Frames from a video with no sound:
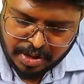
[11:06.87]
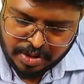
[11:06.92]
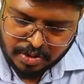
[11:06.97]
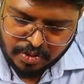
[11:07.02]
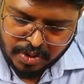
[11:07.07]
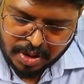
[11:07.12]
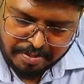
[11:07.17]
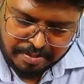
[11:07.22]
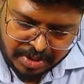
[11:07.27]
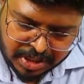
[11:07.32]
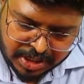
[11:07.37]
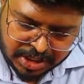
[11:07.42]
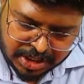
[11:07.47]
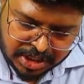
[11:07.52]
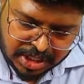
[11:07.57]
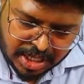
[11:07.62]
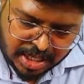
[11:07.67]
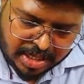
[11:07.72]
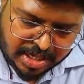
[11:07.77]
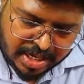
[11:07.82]
to
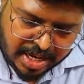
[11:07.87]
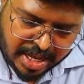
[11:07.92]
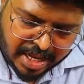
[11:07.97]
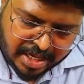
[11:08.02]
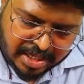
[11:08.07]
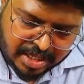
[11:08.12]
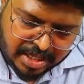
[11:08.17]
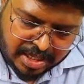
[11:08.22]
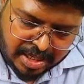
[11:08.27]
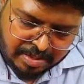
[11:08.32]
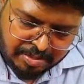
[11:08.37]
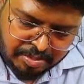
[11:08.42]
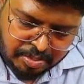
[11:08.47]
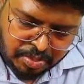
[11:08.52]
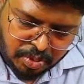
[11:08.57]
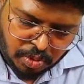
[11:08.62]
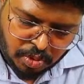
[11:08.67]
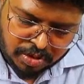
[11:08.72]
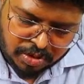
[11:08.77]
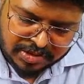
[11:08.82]
appreciate that
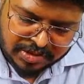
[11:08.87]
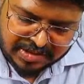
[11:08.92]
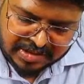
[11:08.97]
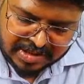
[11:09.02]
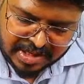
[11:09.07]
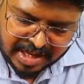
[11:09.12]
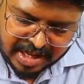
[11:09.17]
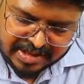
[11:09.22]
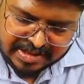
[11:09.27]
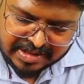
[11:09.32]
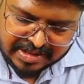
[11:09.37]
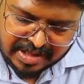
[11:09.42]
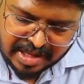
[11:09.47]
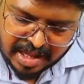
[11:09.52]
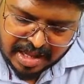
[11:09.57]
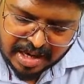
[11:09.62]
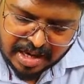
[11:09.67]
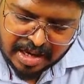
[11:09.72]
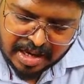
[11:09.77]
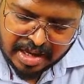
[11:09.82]
both sides
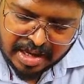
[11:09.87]
are